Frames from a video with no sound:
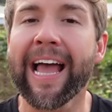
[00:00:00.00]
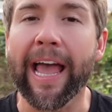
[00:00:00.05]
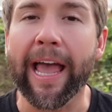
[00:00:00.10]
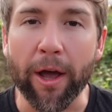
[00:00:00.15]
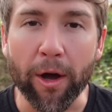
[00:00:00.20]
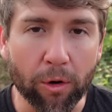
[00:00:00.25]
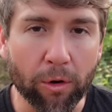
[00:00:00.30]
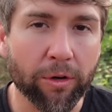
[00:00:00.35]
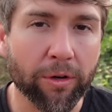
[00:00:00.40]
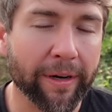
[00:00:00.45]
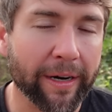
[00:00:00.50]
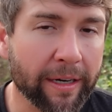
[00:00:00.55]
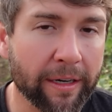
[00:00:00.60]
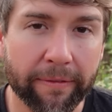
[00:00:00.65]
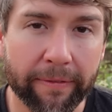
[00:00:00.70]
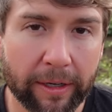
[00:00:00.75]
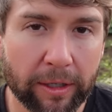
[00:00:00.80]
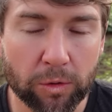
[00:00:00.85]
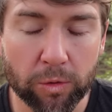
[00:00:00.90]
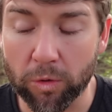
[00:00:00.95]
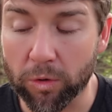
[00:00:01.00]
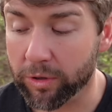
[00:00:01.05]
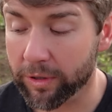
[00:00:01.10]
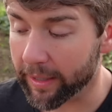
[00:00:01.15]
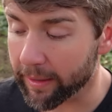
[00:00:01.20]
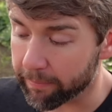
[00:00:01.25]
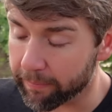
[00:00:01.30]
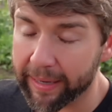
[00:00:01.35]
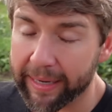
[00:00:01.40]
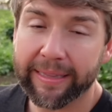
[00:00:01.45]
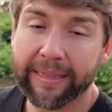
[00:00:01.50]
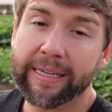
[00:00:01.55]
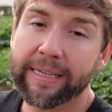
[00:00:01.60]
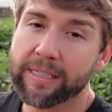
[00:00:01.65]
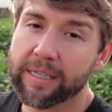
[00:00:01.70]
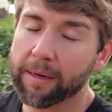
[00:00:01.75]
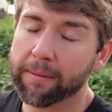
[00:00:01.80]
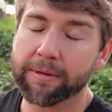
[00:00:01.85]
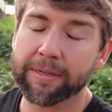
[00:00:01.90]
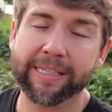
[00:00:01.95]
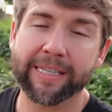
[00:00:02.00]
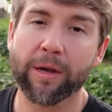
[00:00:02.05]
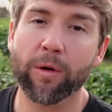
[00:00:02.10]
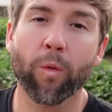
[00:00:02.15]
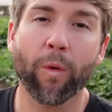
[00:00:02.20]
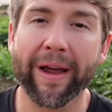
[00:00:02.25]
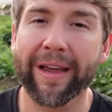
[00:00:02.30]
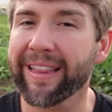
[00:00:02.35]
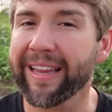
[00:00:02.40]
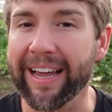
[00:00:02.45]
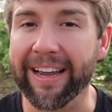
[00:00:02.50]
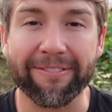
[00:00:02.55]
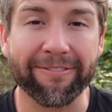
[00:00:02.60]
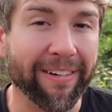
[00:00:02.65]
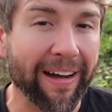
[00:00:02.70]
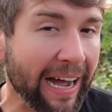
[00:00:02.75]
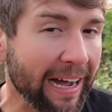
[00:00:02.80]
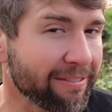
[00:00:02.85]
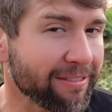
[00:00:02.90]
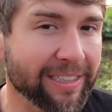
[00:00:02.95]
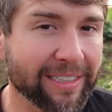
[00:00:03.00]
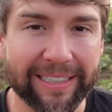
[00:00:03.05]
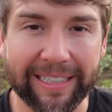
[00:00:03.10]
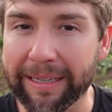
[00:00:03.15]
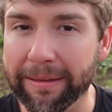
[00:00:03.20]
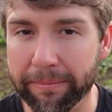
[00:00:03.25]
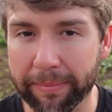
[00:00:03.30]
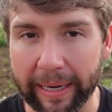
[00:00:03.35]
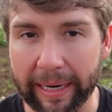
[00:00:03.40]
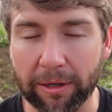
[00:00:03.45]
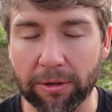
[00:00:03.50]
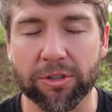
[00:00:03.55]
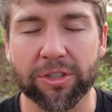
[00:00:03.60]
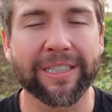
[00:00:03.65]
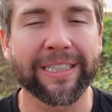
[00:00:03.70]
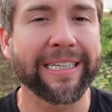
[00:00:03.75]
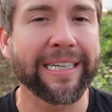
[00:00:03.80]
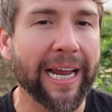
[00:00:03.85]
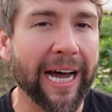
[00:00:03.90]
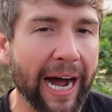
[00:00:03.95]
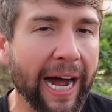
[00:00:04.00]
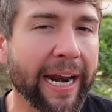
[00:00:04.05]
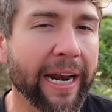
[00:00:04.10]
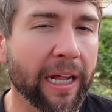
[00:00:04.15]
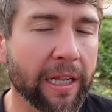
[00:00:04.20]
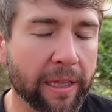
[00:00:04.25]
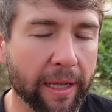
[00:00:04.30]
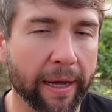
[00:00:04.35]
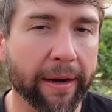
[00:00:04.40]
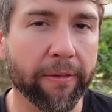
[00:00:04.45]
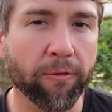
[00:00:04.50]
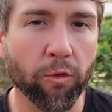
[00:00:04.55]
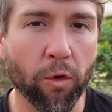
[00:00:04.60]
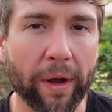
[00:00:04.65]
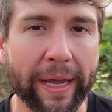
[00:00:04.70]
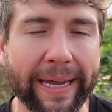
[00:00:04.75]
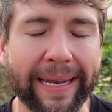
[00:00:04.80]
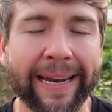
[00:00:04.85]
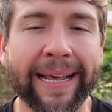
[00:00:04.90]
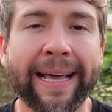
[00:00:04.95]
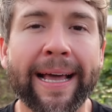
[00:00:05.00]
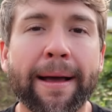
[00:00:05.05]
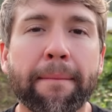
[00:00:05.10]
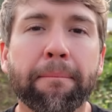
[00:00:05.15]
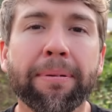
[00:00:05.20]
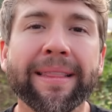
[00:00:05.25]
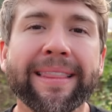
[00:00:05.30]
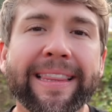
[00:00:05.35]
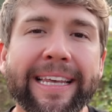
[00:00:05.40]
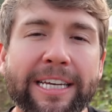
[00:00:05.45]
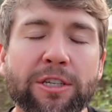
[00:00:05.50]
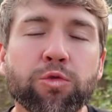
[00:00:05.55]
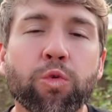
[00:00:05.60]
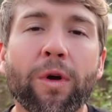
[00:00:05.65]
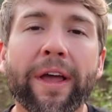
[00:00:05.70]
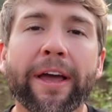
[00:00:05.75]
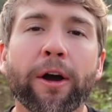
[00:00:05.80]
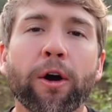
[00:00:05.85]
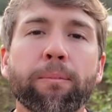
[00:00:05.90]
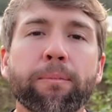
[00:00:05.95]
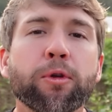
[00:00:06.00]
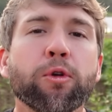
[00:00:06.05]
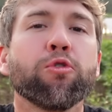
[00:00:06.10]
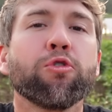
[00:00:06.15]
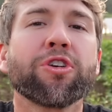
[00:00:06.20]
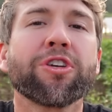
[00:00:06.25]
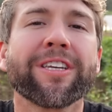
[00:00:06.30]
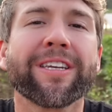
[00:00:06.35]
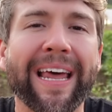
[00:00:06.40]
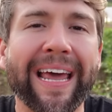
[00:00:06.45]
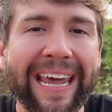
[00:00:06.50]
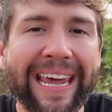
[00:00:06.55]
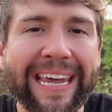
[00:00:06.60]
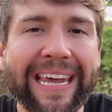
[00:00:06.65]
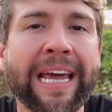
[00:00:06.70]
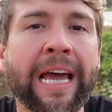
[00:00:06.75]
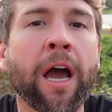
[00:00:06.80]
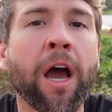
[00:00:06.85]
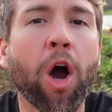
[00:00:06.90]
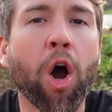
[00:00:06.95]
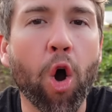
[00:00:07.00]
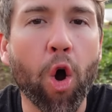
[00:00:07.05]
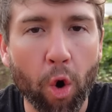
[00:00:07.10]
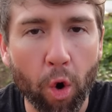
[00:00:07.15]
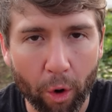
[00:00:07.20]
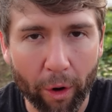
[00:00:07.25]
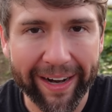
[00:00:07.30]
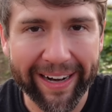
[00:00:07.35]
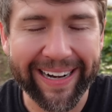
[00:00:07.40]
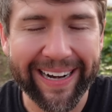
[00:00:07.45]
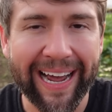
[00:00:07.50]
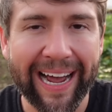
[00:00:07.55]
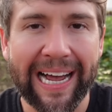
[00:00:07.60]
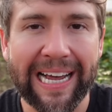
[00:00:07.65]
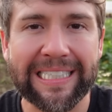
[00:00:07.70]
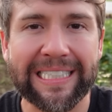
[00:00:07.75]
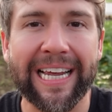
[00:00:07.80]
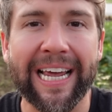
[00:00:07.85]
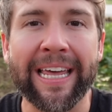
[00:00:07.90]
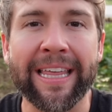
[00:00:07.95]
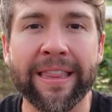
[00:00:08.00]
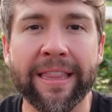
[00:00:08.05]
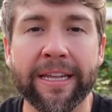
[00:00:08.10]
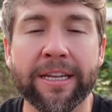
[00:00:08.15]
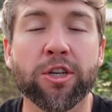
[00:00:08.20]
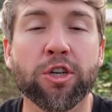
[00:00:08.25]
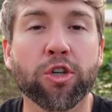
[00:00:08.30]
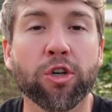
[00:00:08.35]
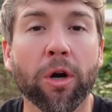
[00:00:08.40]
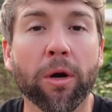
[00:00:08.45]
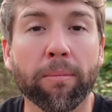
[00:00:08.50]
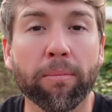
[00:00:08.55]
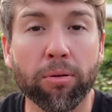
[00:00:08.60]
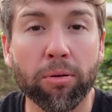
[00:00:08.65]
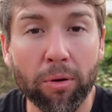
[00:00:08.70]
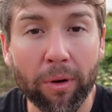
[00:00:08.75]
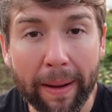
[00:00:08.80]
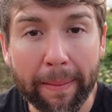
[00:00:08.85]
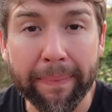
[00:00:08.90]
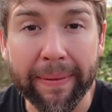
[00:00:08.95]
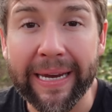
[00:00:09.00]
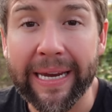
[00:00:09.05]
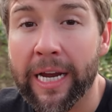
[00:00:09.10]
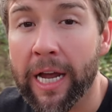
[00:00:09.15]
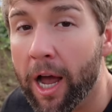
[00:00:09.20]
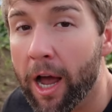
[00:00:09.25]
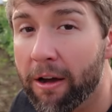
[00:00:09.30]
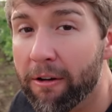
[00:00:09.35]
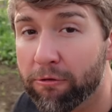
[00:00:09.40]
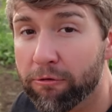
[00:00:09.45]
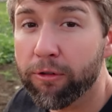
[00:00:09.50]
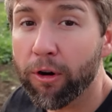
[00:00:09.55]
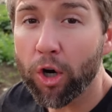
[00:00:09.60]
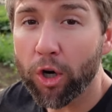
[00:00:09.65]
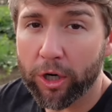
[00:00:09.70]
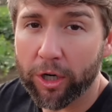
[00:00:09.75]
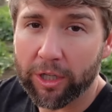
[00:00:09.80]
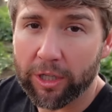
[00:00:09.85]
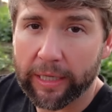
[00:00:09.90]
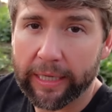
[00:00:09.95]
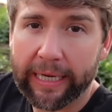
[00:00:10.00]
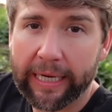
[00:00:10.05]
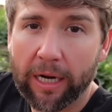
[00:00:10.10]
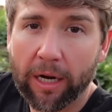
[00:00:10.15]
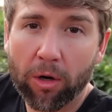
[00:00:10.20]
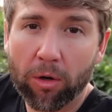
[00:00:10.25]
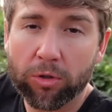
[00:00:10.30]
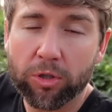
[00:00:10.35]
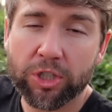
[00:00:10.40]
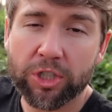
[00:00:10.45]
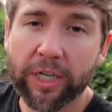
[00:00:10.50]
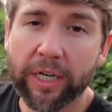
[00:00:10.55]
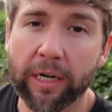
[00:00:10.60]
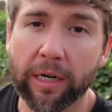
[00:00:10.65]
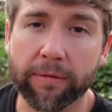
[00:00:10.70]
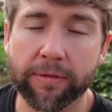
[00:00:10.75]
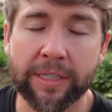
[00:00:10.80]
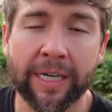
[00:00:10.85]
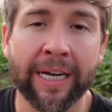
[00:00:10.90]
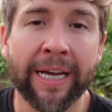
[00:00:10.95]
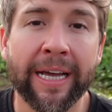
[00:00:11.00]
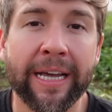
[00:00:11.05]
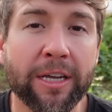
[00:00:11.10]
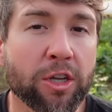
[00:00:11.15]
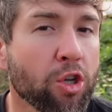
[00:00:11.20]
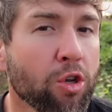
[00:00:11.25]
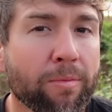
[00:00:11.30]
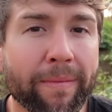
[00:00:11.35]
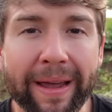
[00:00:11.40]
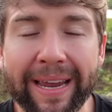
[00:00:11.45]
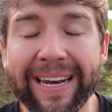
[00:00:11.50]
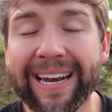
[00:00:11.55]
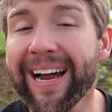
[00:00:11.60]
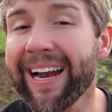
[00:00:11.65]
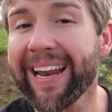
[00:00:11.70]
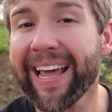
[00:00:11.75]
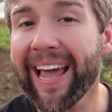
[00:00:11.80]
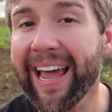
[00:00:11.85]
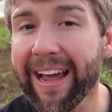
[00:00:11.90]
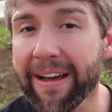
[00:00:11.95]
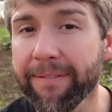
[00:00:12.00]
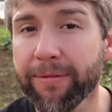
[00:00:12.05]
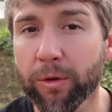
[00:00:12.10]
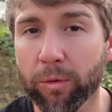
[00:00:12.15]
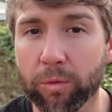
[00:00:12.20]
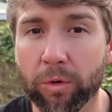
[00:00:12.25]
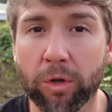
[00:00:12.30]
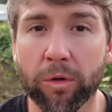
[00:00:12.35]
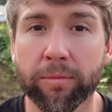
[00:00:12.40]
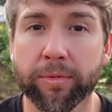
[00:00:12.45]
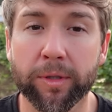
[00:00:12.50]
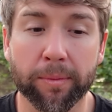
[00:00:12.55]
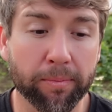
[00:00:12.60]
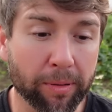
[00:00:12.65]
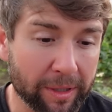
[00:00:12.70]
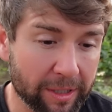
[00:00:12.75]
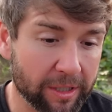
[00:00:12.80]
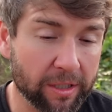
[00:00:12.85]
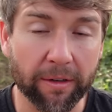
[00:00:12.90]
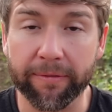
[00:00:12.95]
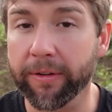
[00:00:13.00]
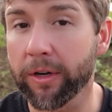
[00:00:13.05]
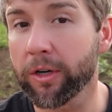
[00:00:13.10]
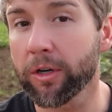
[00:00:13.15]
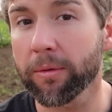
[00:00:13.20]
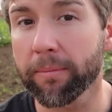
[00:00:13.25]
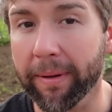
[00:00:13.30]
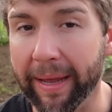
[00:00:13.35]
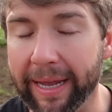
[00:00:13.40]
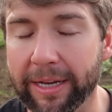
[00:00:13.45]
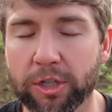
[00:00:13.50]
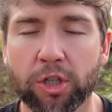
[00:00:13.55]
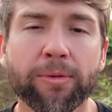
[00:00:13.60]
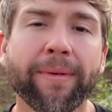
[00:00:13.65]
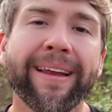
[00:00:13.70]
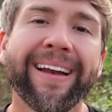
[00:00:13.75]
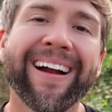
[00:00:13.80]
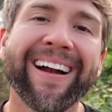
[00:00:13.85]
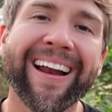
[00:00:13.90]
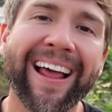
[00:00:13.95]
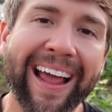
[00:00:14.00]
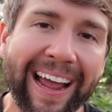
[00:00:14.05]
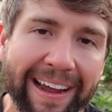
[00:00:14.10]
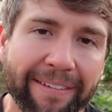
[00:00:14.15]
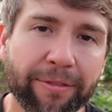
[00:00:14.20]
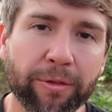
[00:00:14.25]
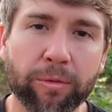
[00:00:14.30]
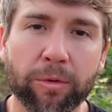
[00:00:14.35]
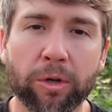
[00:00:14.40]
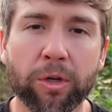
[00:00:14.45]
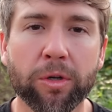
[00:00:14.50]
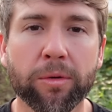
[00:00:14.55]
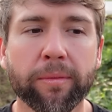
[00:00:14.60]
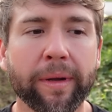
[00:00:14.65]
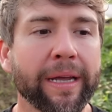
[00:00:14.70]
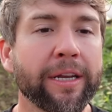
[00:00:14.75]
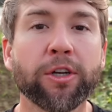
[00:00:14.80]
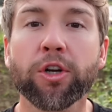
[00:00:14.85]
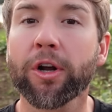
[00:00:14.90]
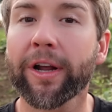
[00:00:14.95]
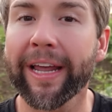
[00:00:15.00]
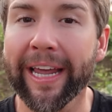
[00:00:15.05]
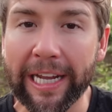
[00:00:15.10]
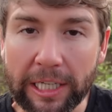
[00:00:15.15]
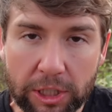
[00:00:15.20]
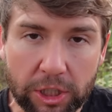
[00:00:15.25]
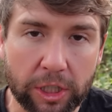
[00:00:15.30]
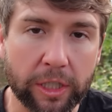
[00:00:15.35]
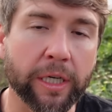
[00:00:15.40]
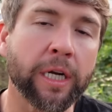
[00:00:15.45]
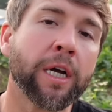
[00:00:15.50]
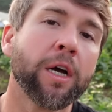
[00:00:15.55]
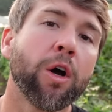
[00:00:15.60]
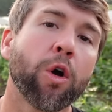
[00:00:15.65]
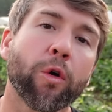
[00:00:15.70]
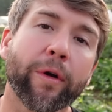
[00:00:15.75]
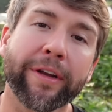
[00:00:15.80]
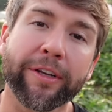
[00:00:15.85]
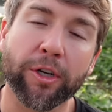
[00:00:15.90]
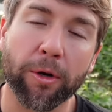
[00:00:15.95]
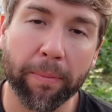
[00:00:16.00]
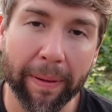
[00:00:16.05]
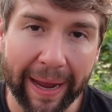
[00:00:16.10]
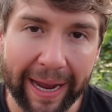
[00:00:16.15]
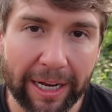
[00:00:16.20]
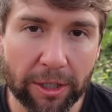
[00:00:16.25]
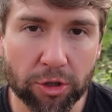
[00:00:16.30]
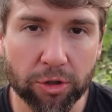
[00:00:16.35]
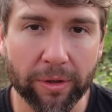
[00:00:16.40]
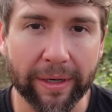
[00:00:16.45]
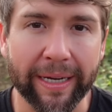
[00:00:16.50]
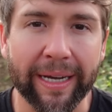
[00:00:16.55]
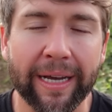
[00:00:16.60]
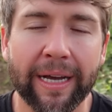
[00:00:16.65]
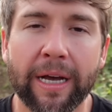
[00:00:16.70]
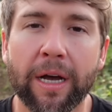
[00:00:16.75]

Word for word: Elder individuals can pick these up because they weigh like five to ten pounds, not a lot of weight. But this will help you stay organized and then start prepping vertically on shelves. You may not have the room to put stuff under beds. You may not have the room in your kitchen or in your pantry.